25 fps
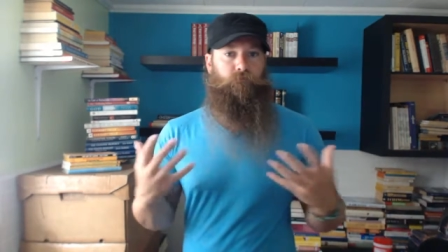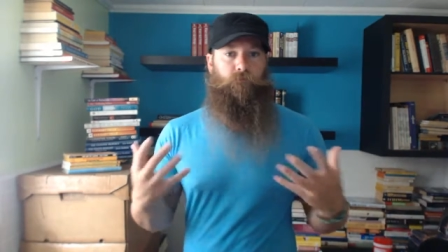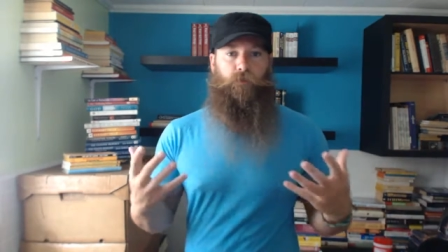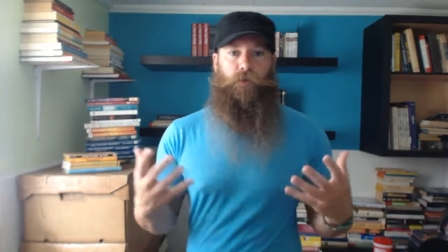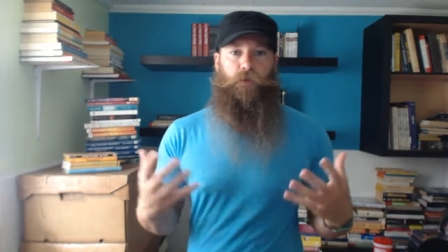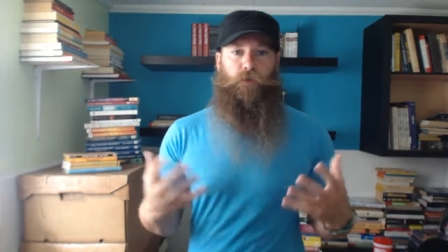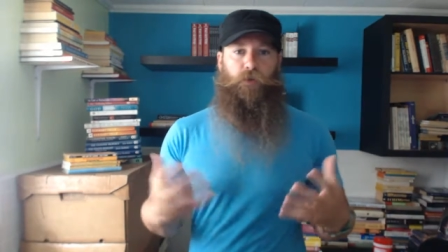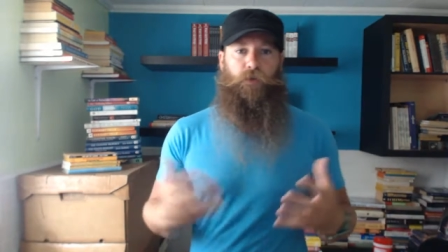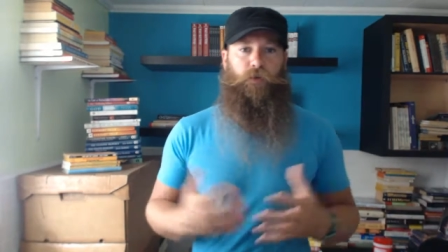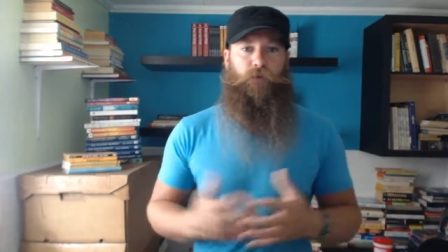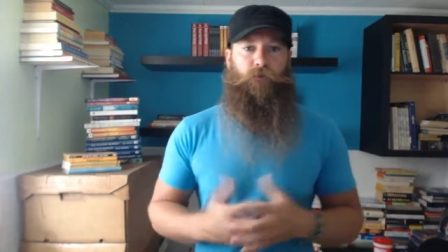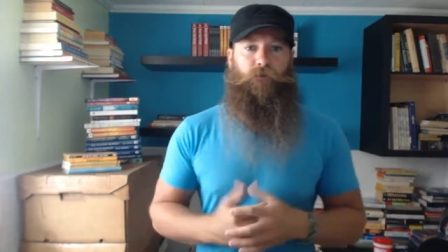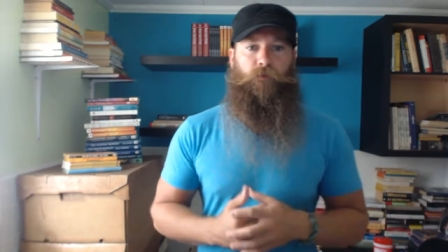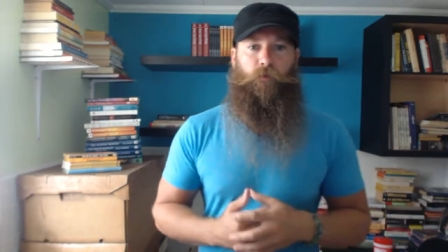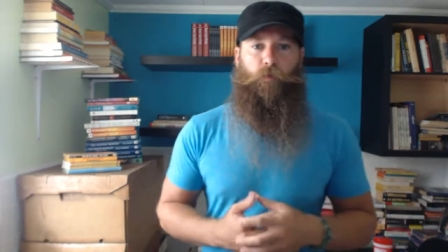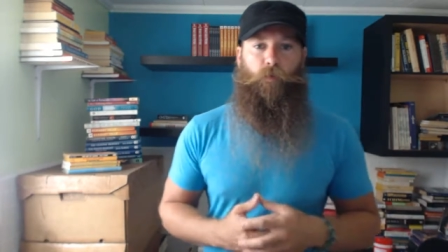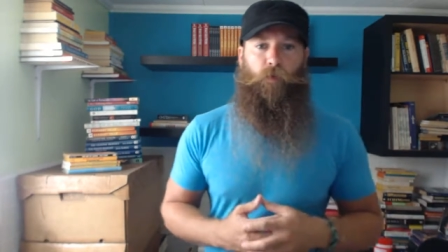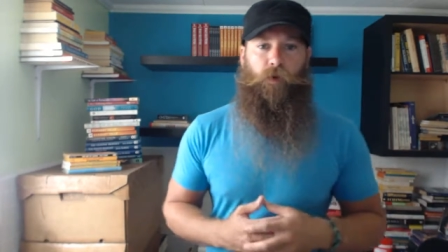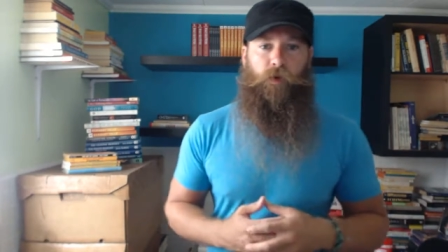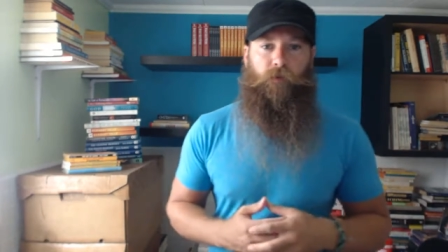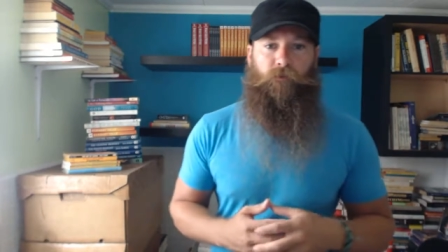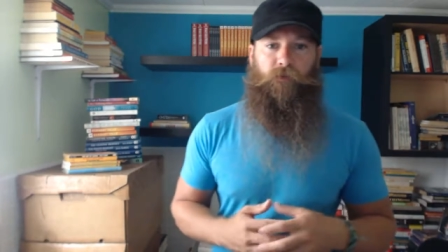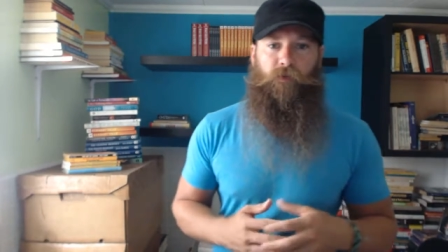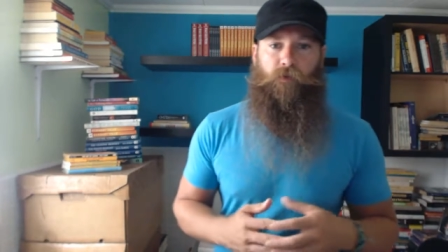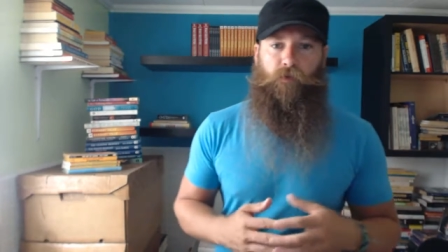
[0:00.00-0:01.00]
learn from
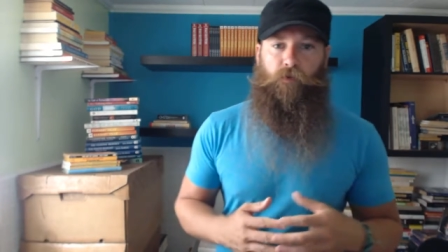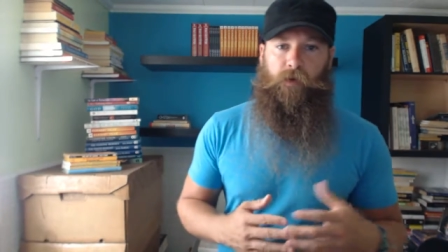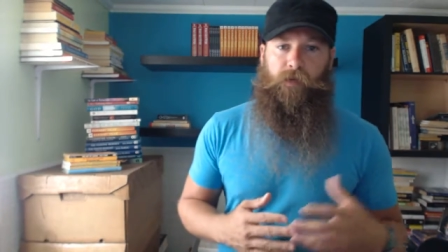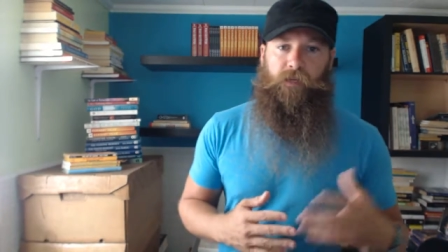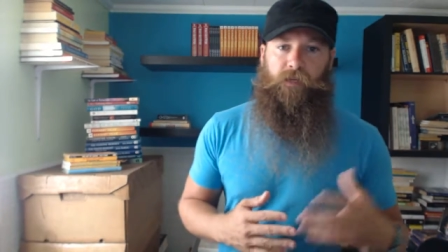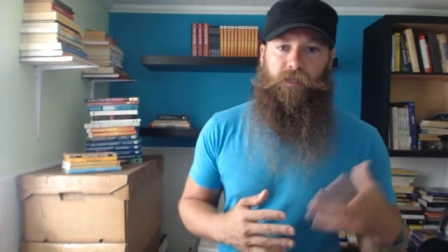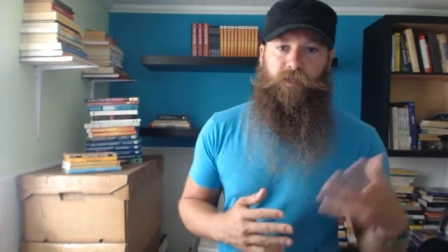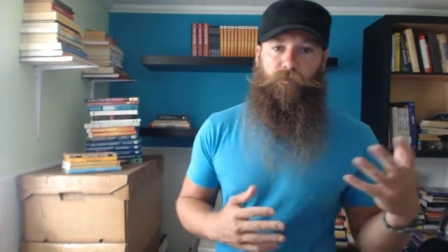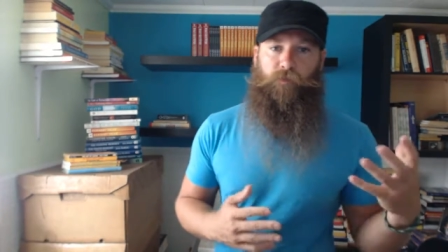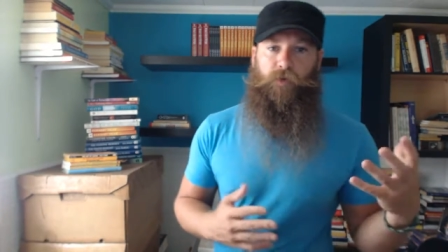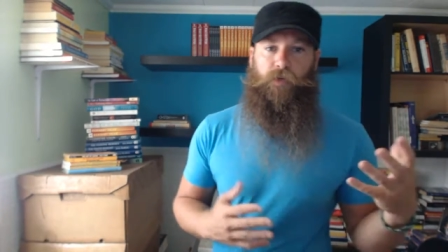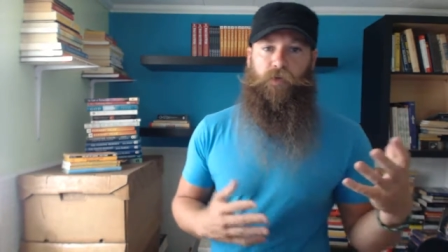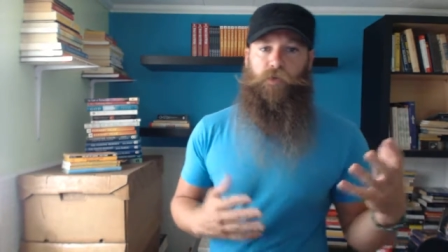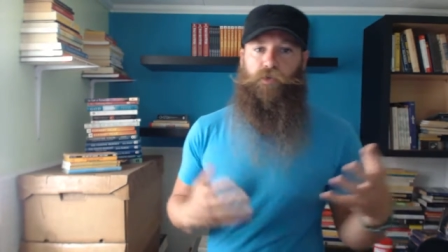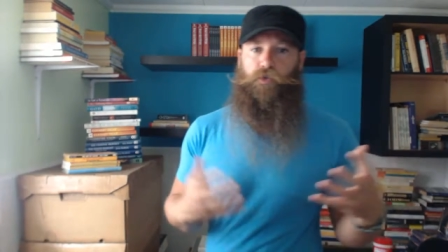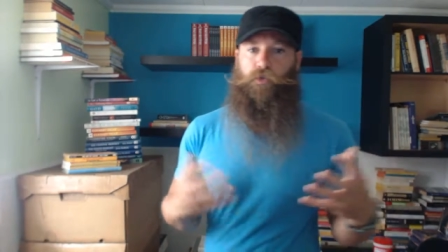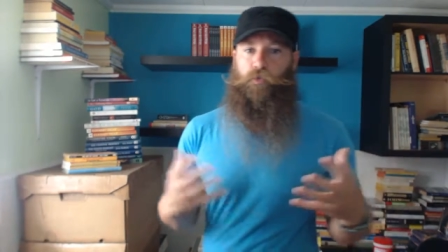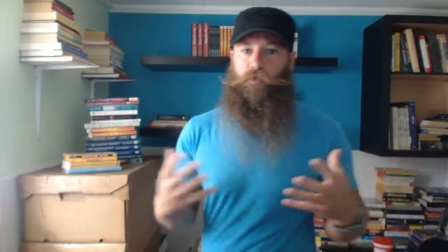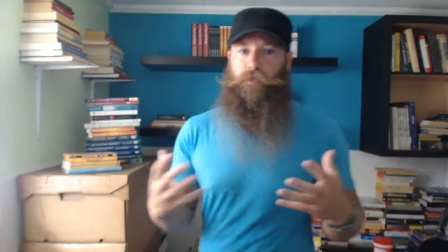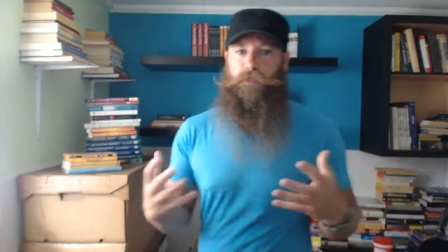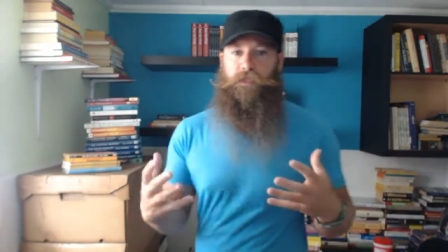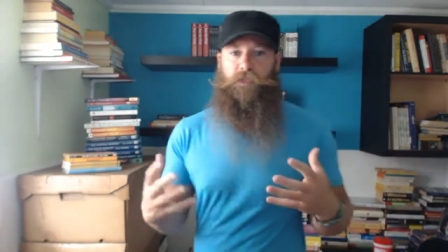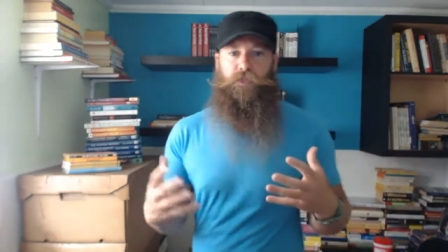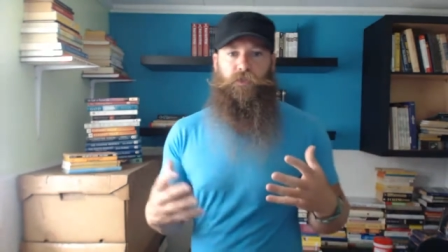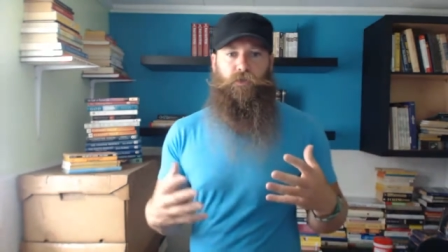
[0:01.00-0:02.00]
one of the greatest
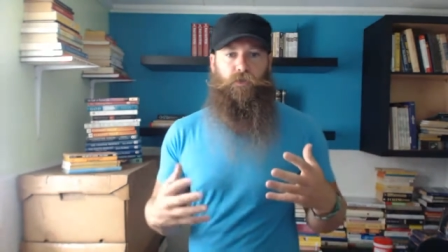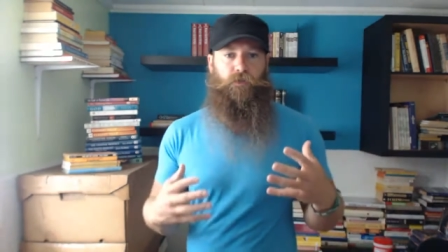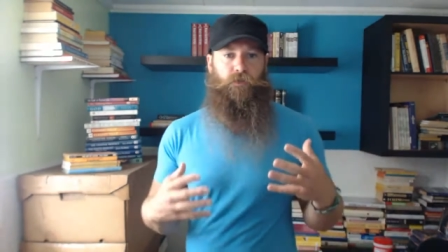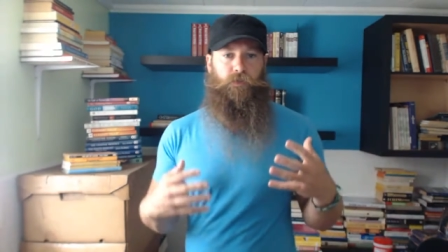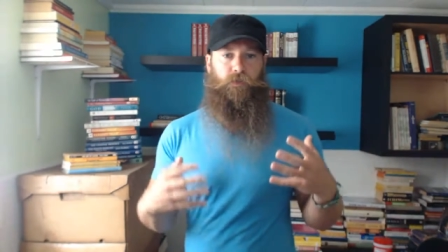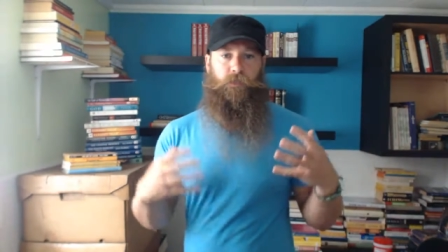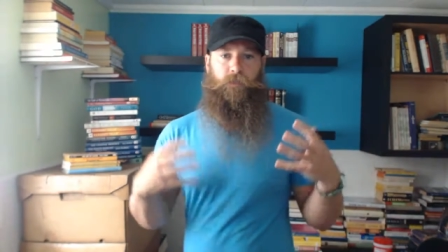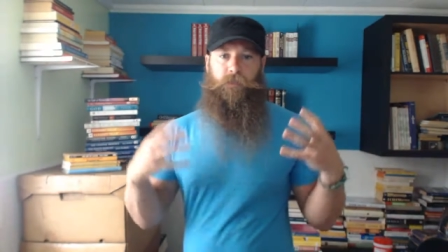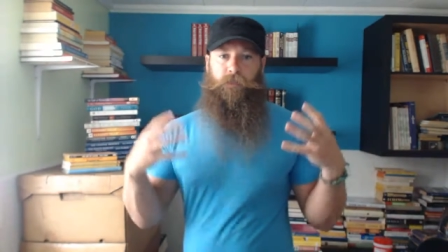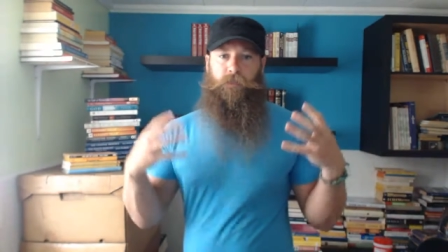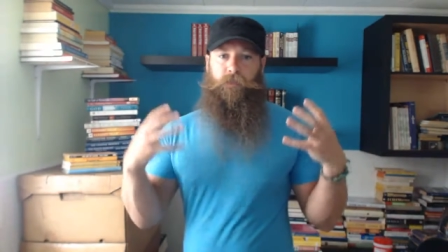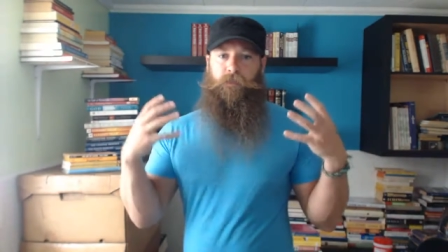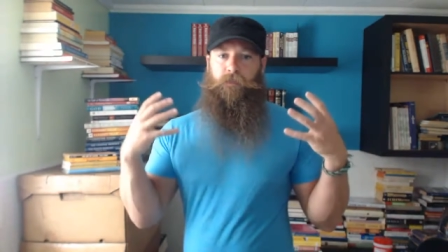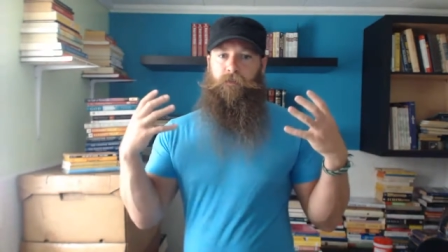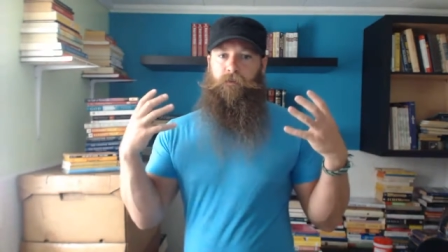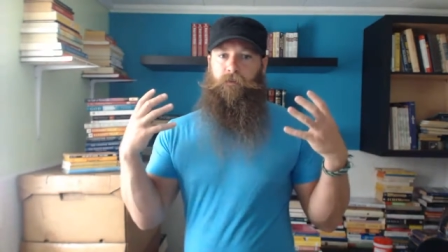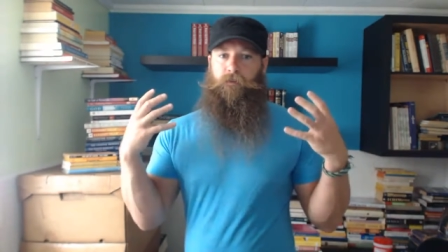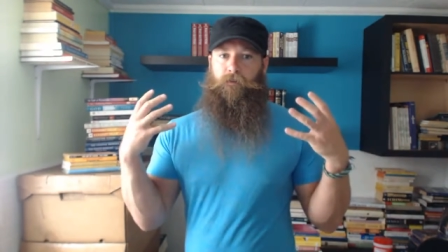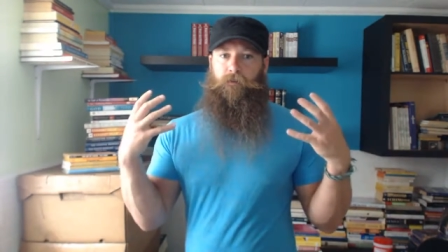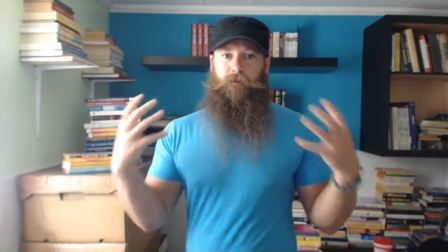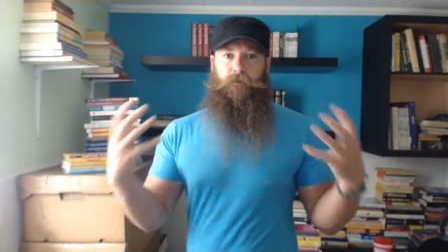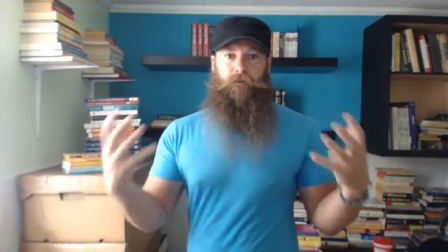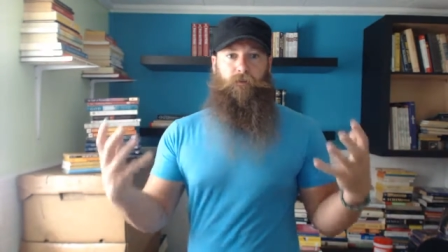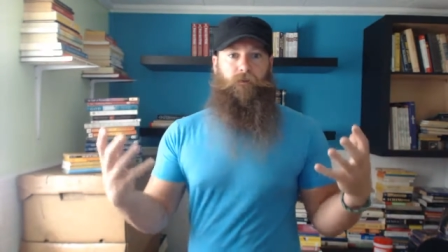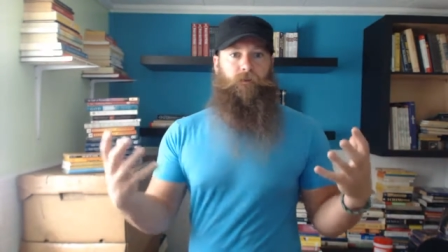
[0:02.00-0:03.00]
spiritual teachers
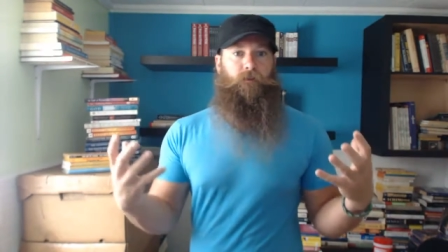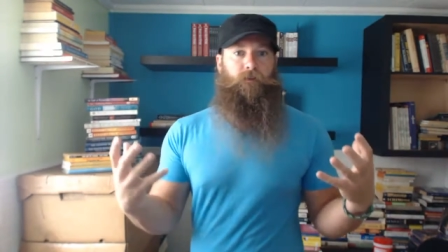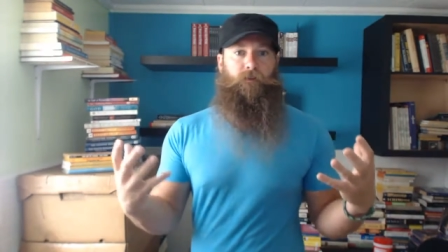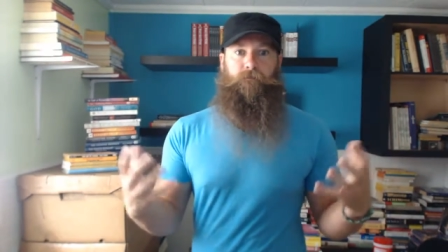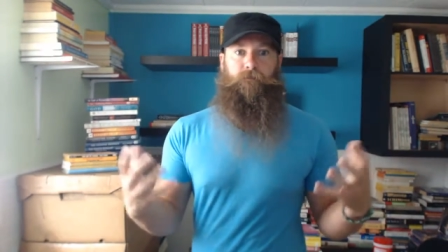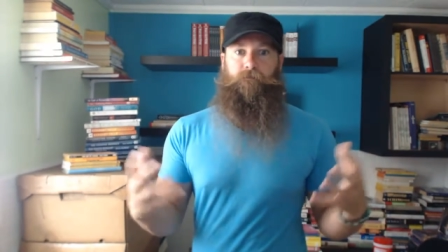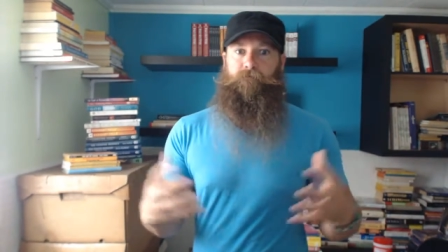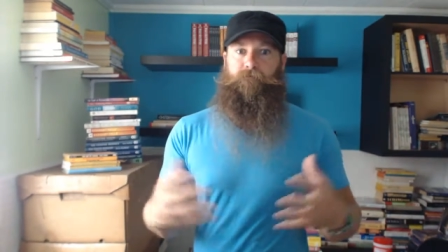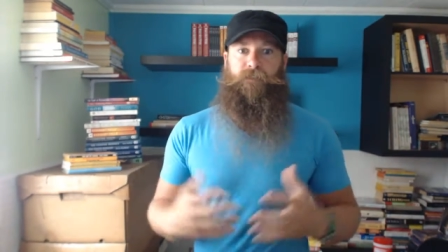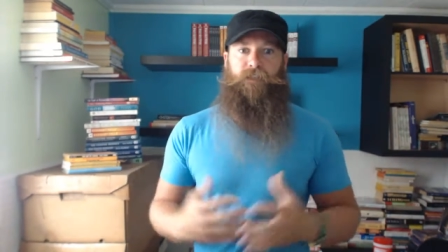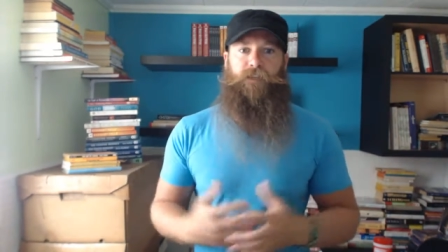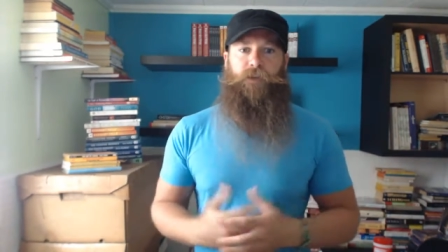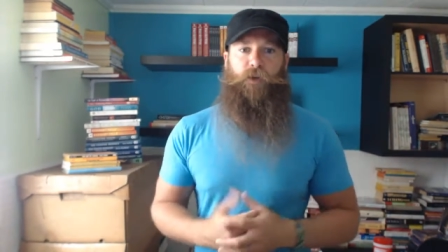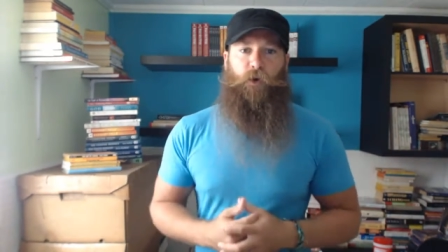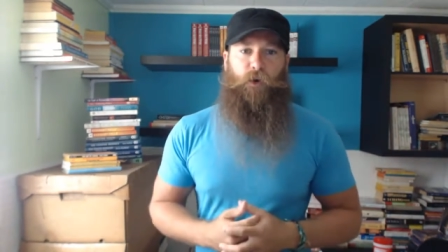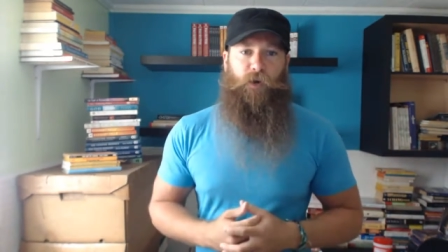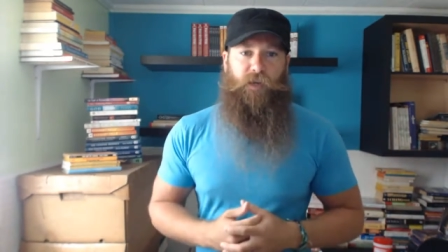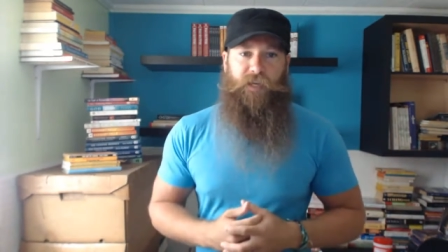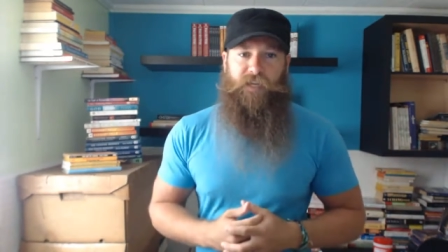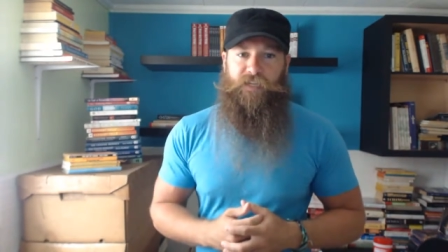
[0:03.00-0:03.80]
in our